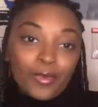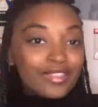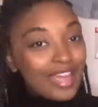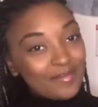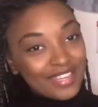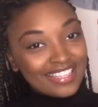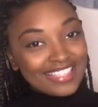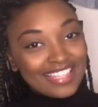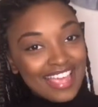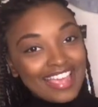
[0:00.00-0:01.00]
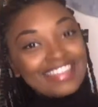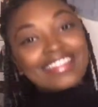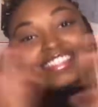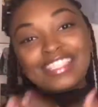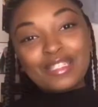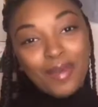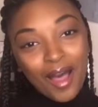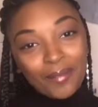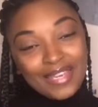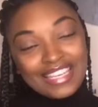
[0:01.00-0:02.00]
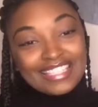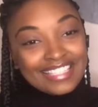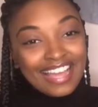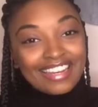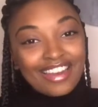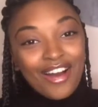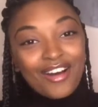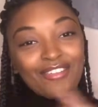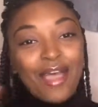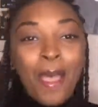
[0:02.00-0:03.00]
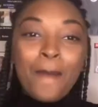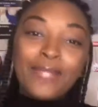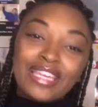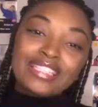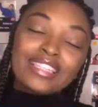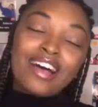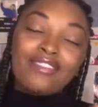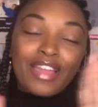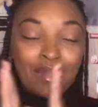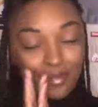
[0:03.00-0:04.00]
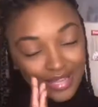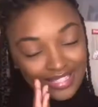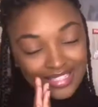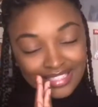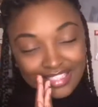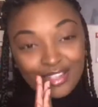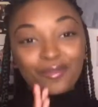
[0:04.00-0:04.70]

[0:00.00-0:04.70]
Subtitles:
With that being said, this is Poppy signing off. Peace, love, and blessings.